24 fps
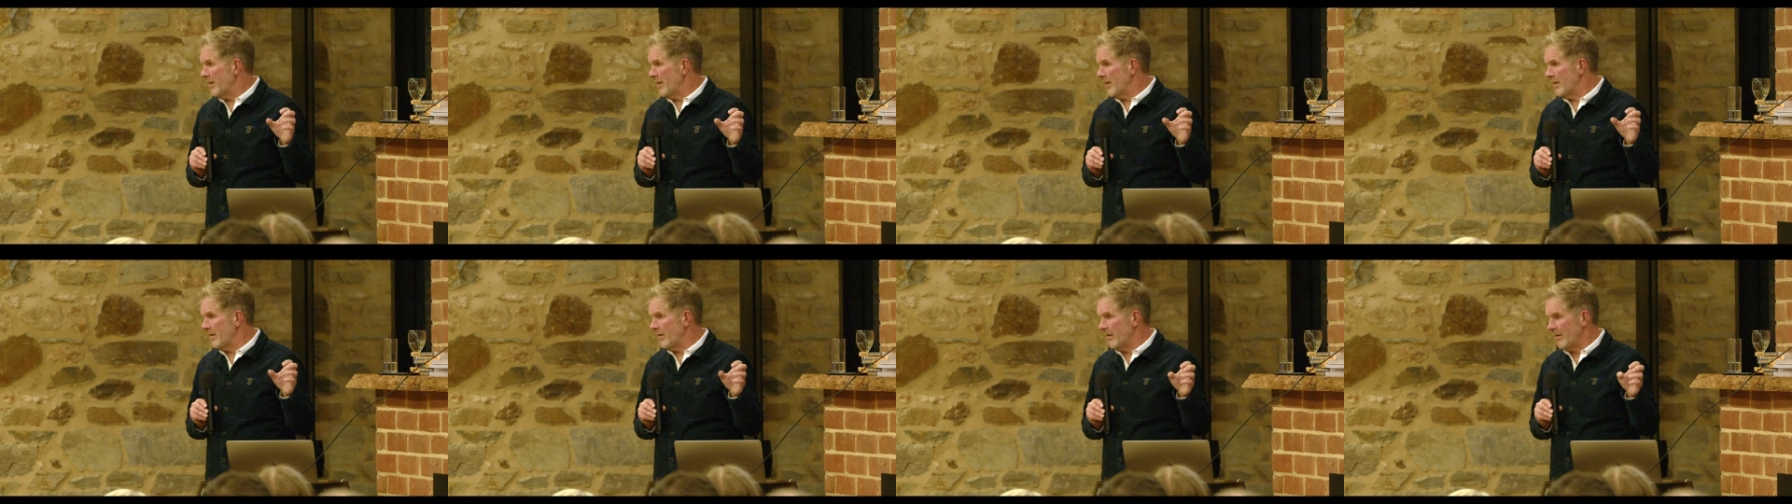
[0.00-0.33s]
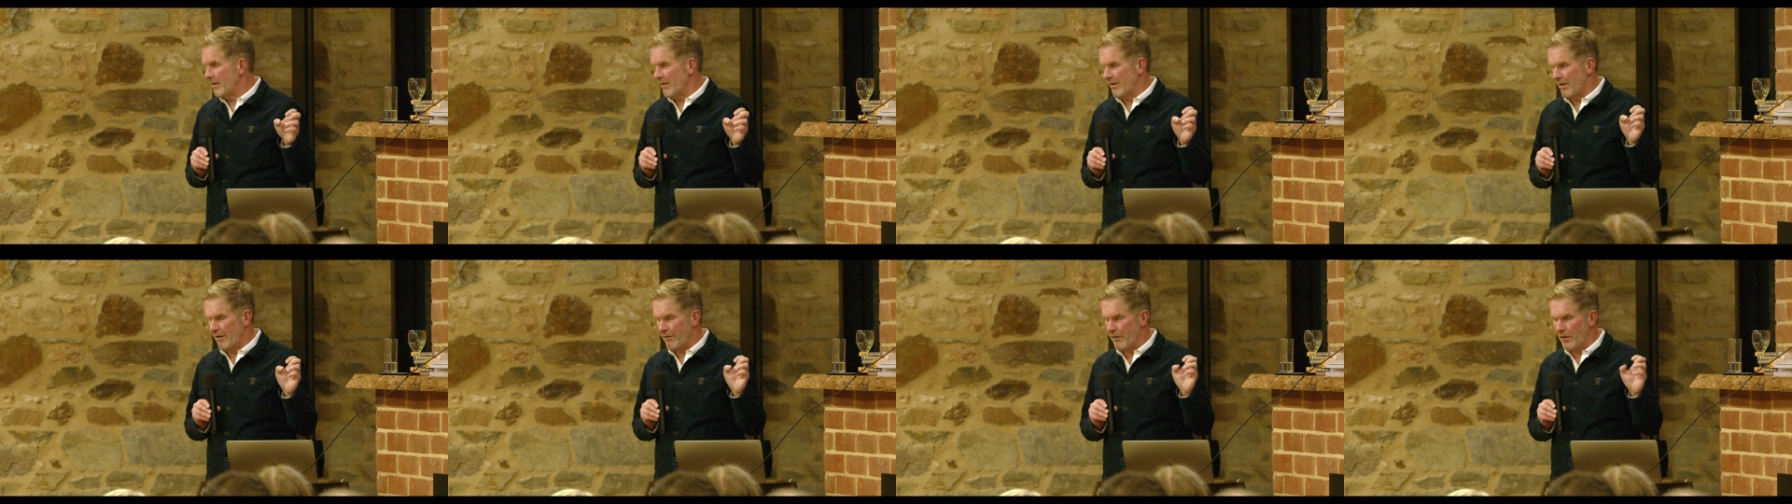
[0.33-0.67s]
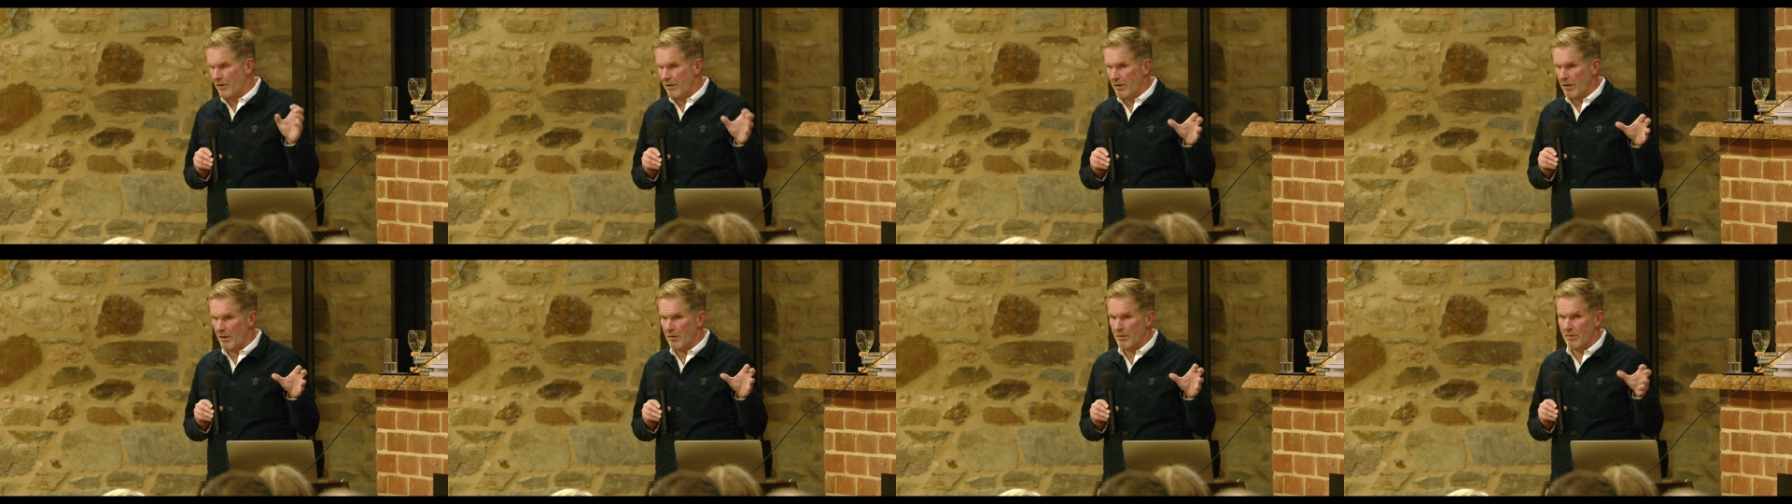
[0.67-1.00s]
and if
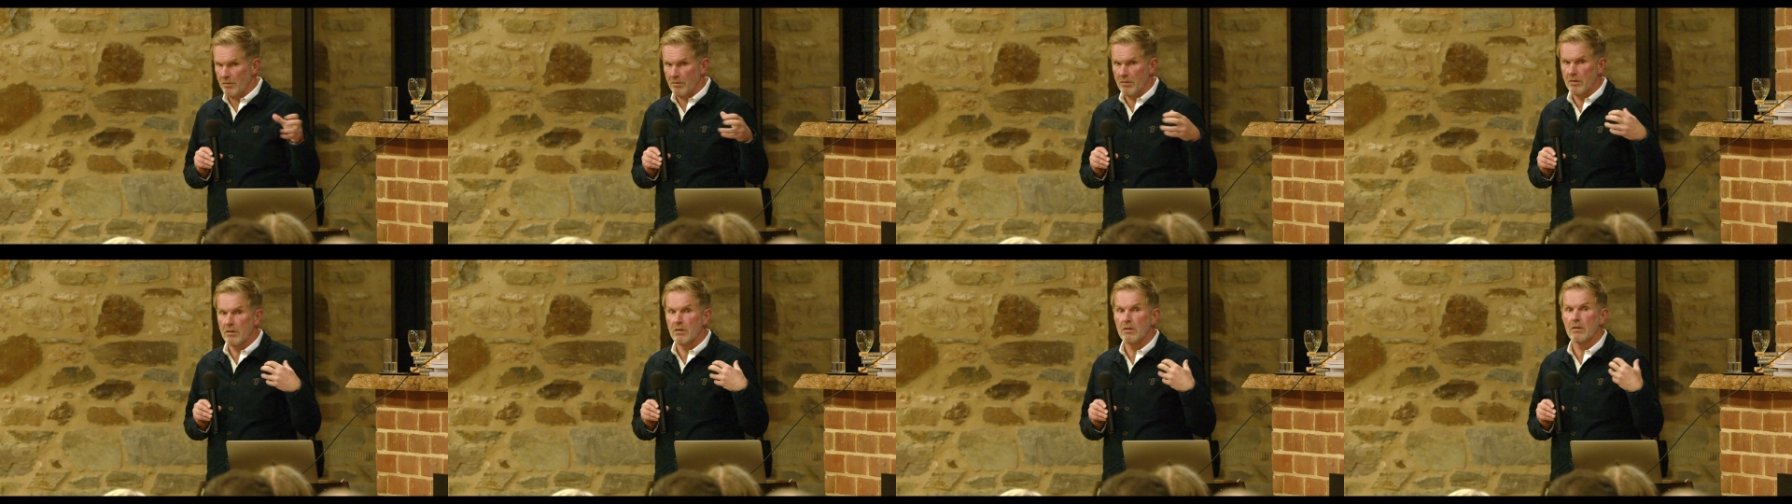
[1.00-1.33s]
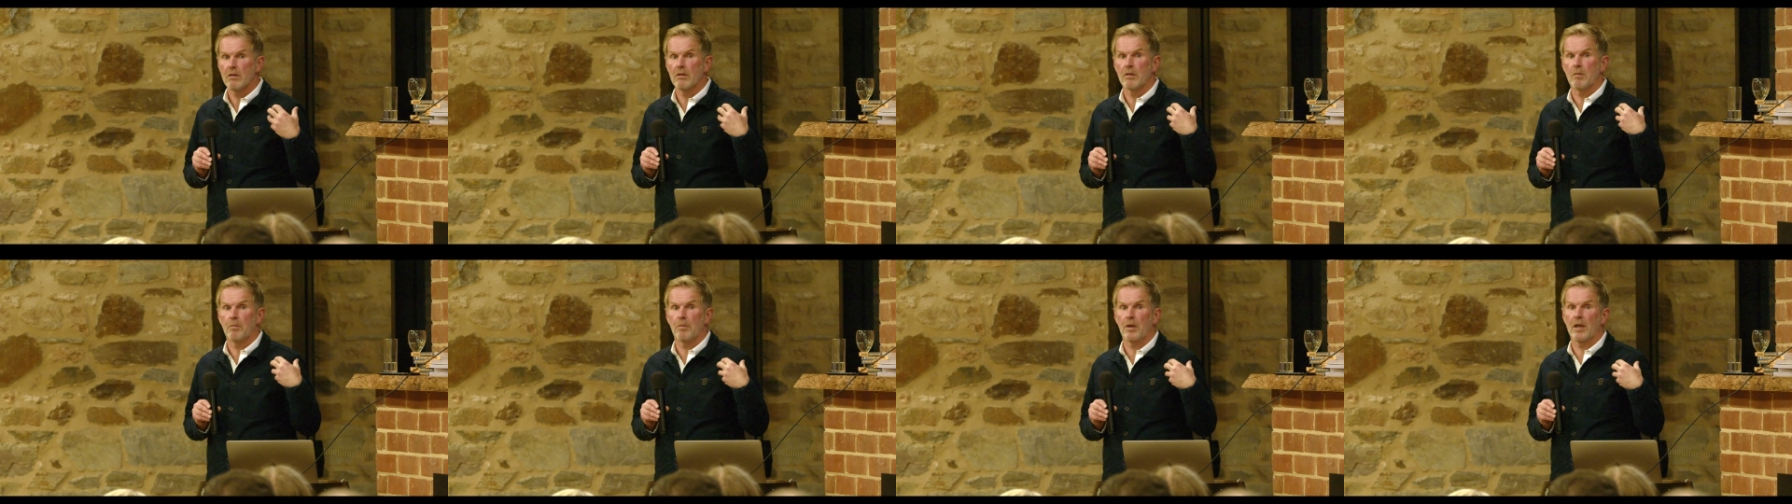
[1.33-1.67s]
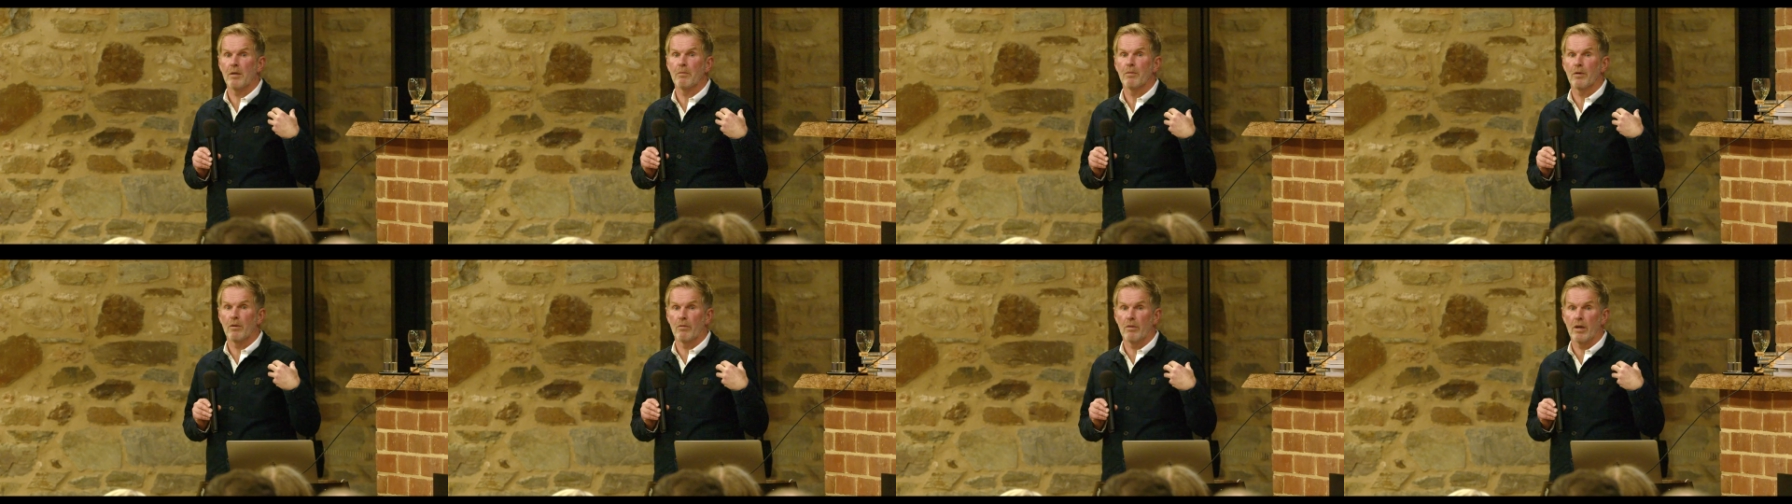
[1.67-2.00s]
you know the
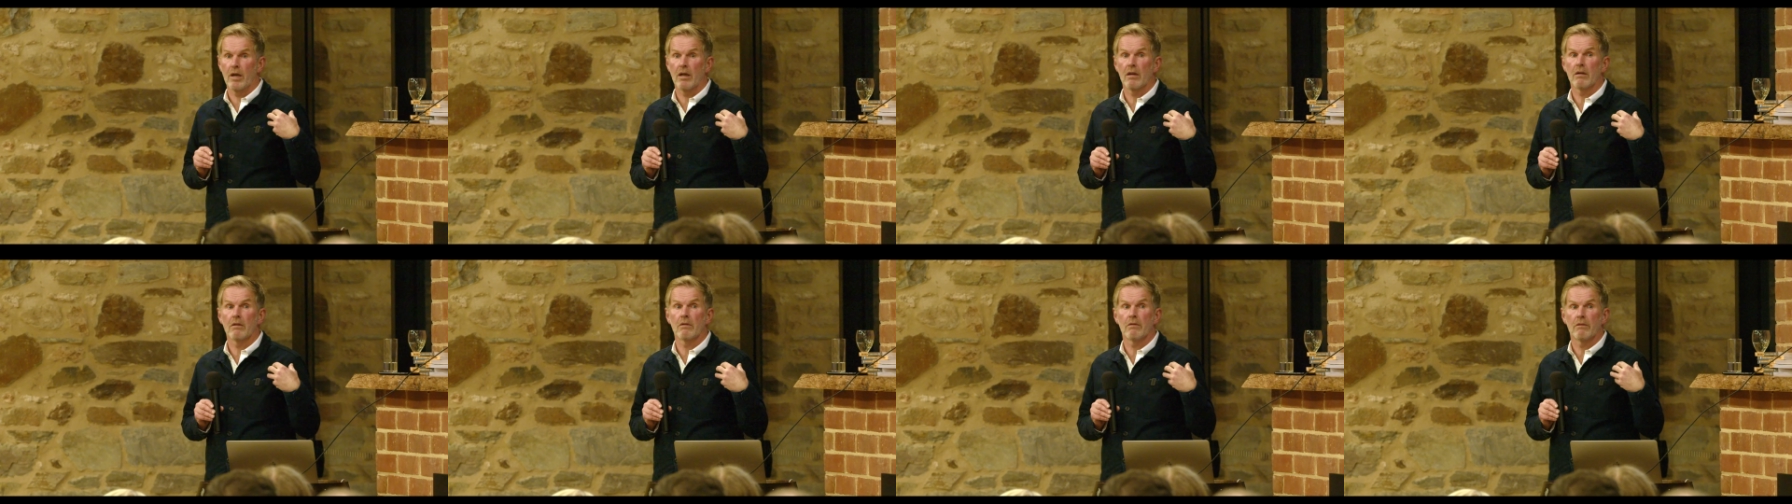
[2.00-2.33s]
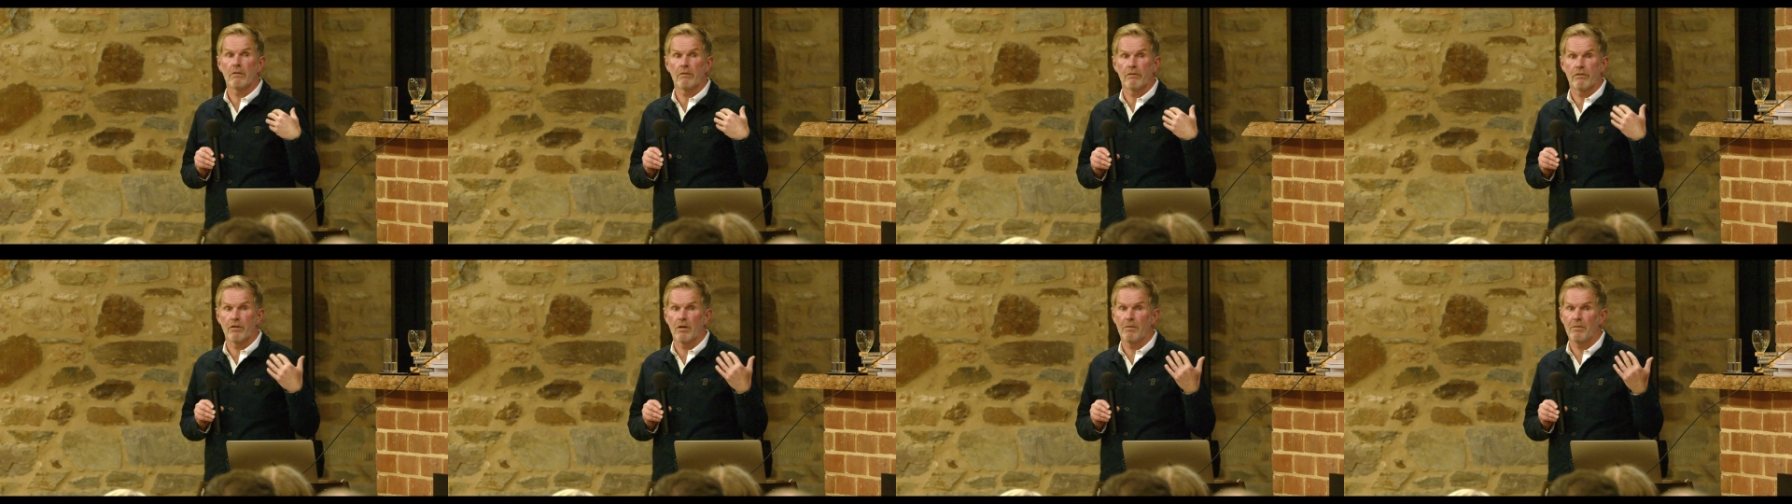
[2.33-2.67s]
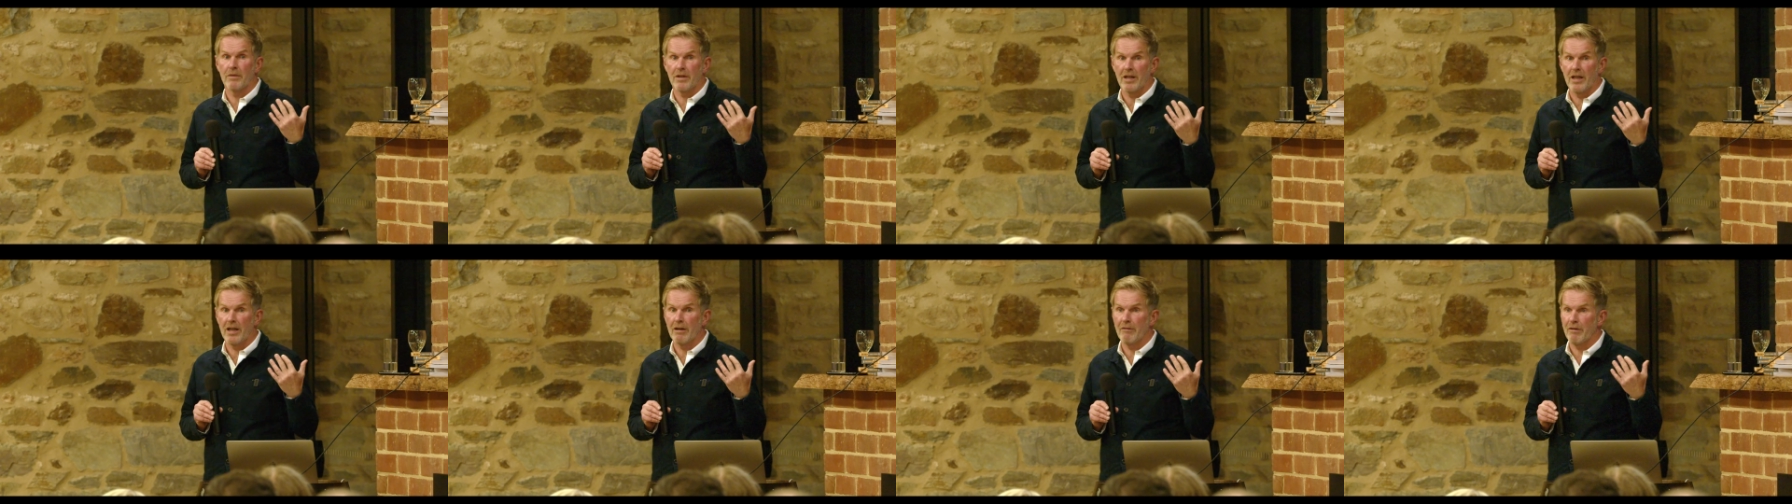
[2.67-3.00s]
people where,
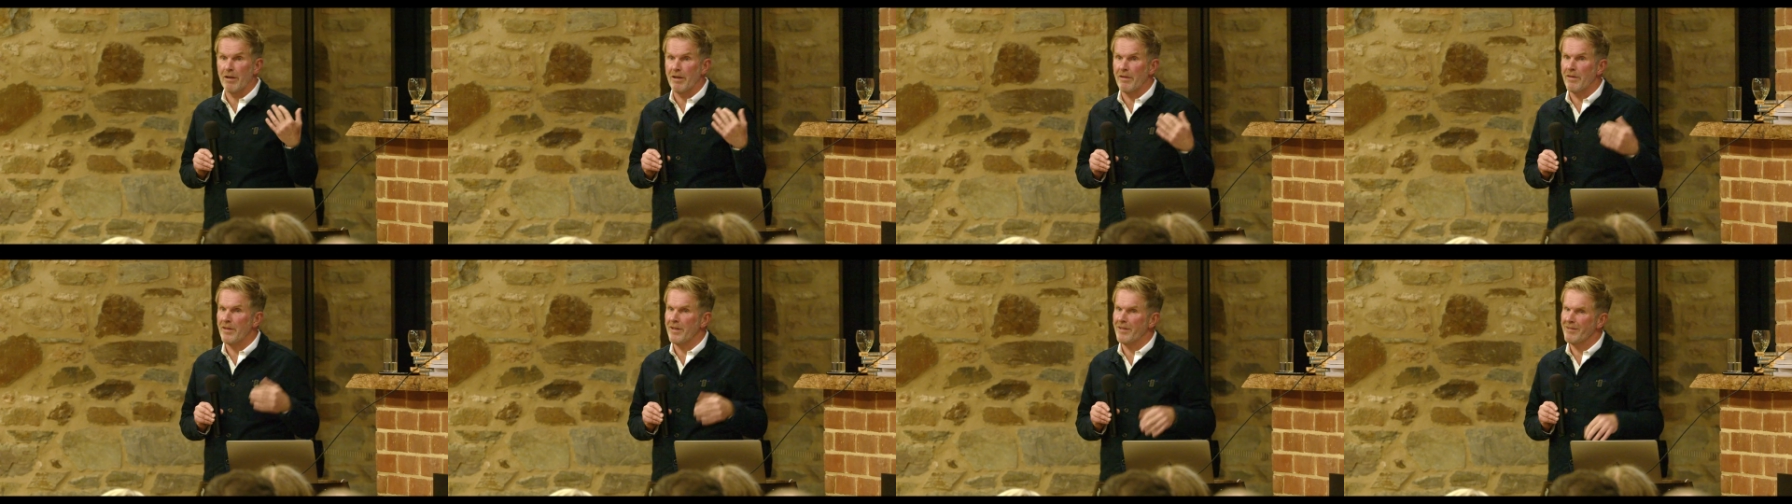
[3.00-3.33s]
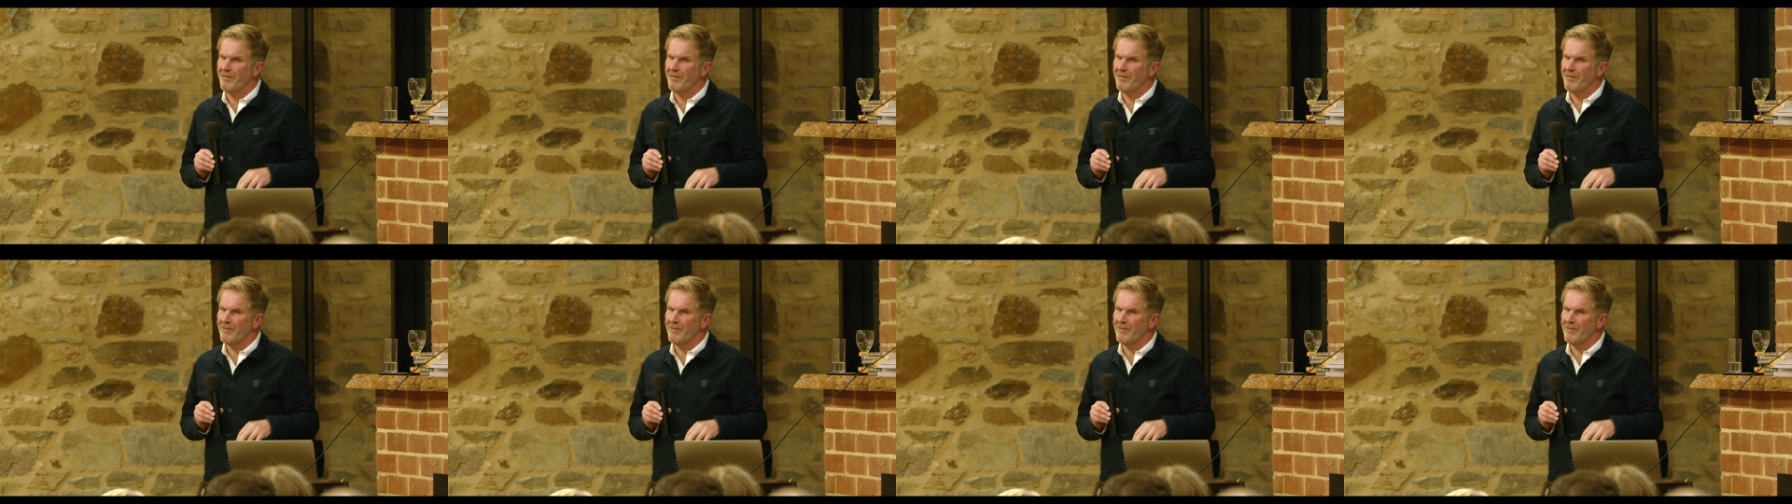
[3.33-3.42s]
from the area,